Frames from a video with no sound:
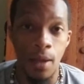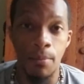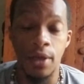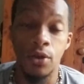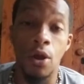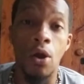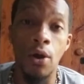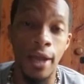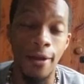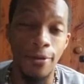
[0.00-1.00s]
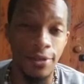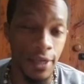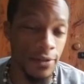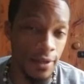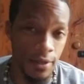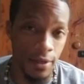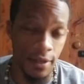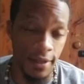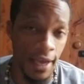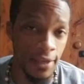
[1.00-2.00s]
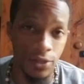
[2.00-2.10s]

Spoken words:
But you're all Aries at the end of the day,